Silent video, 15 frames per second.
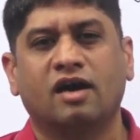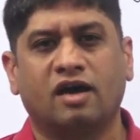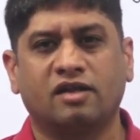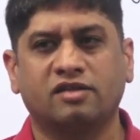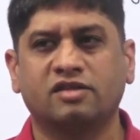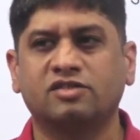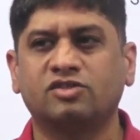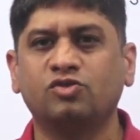
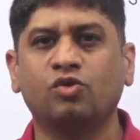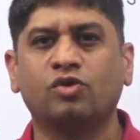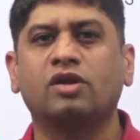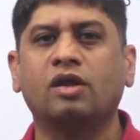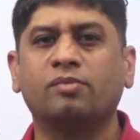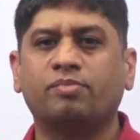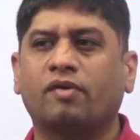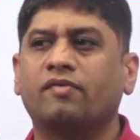another is
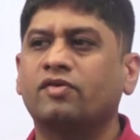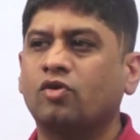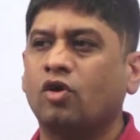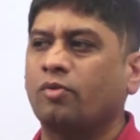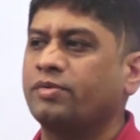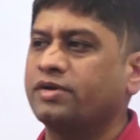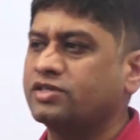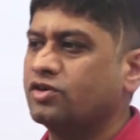Nuclear Power
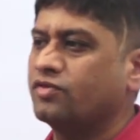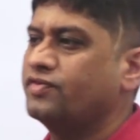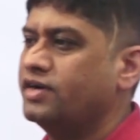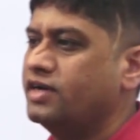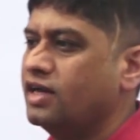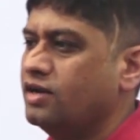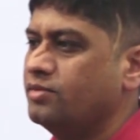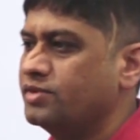Corporation of
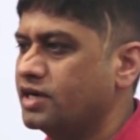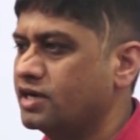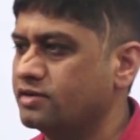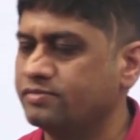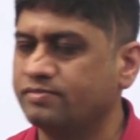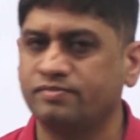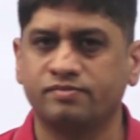India Limited.